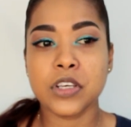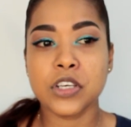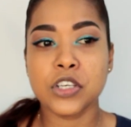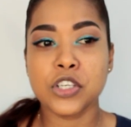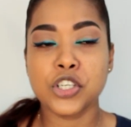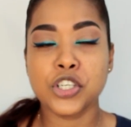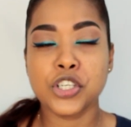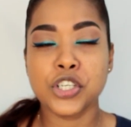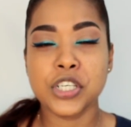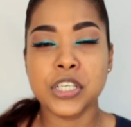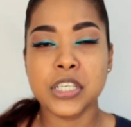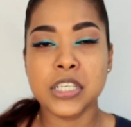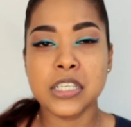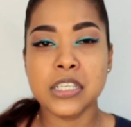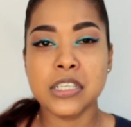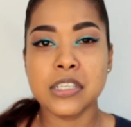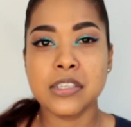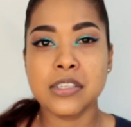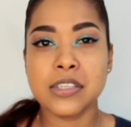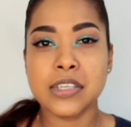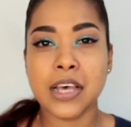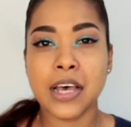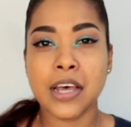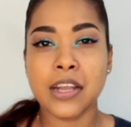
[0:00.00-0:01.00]
She
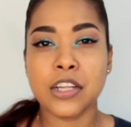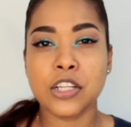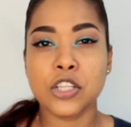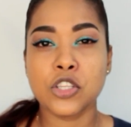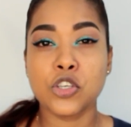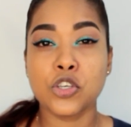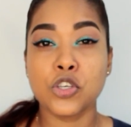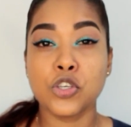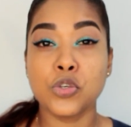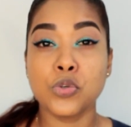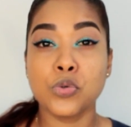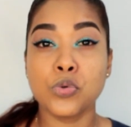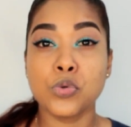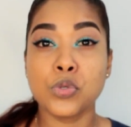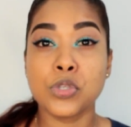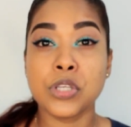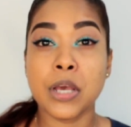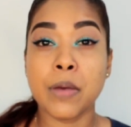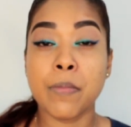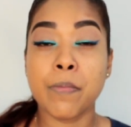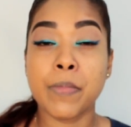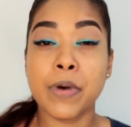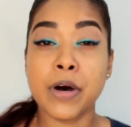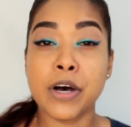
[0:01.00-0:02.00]
said to use
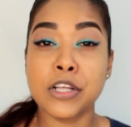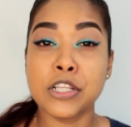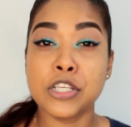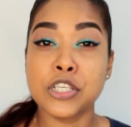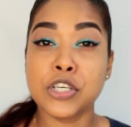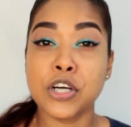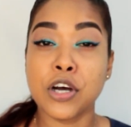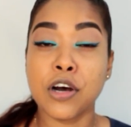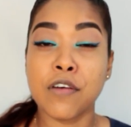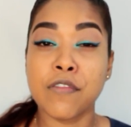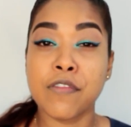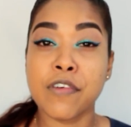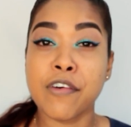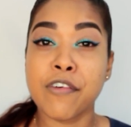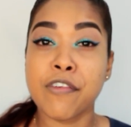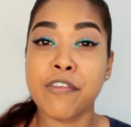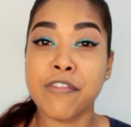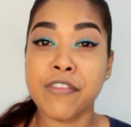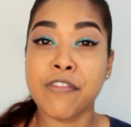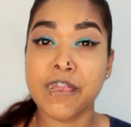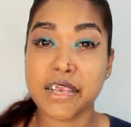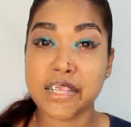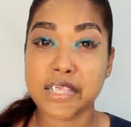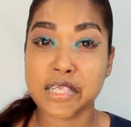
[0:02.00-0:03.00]
a bunch of
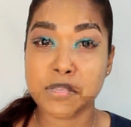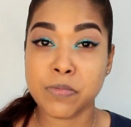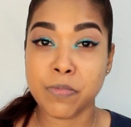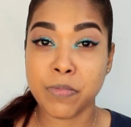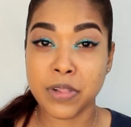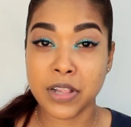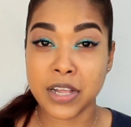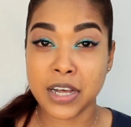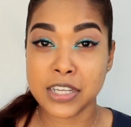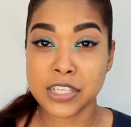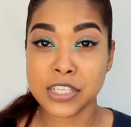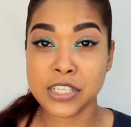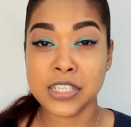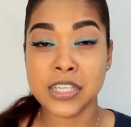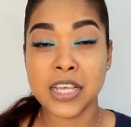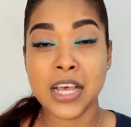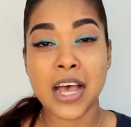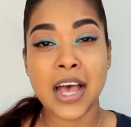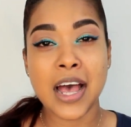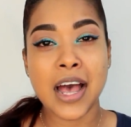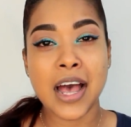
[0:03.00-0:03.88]
Fix Plus,